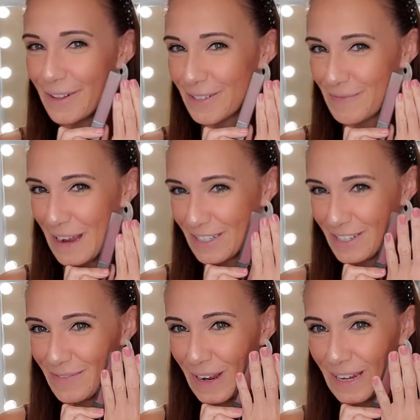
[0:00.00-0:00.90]
close
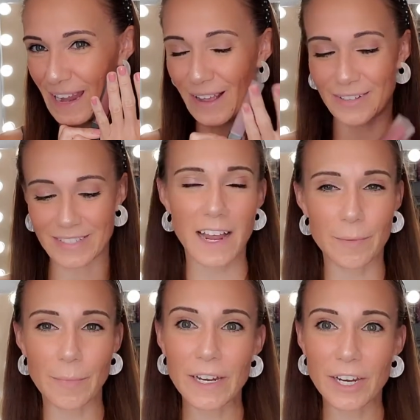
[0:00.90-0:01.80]
match to my nails. I
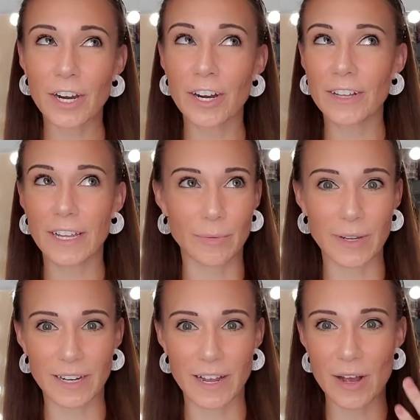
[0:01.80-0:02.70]
got a manicure like a
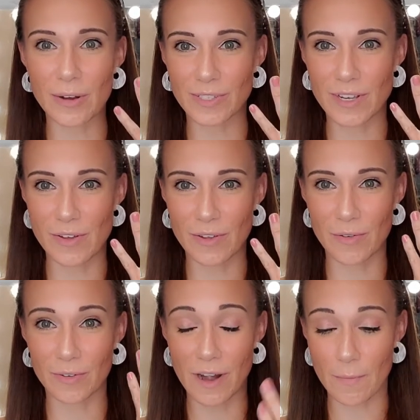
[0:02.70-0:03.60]
week ago, so they're
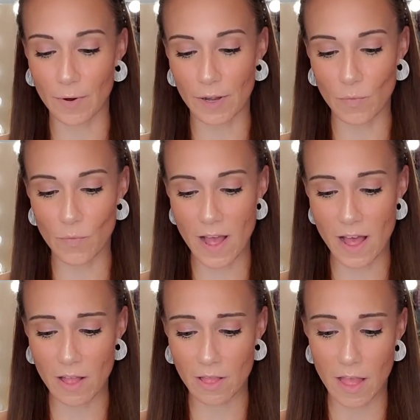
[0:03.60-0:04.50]
holding up pretty
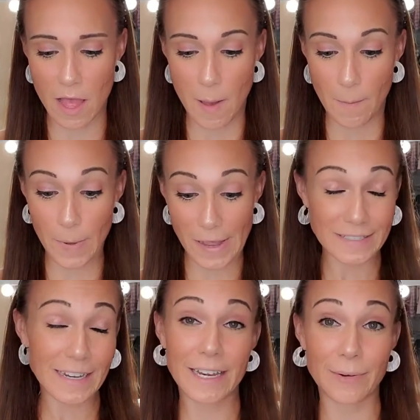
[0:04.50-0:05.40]
well. But
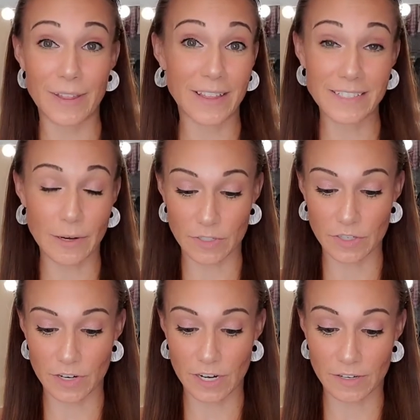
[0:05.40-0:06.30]
anyway, that's not
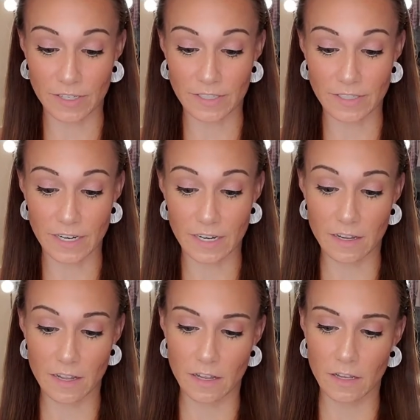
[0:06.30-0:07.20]
what you're here to
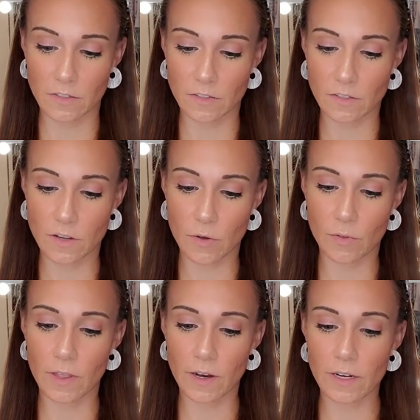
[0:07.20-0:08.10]
see. So
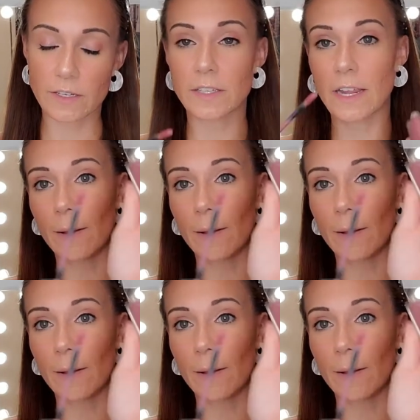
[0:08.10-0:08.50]
there is the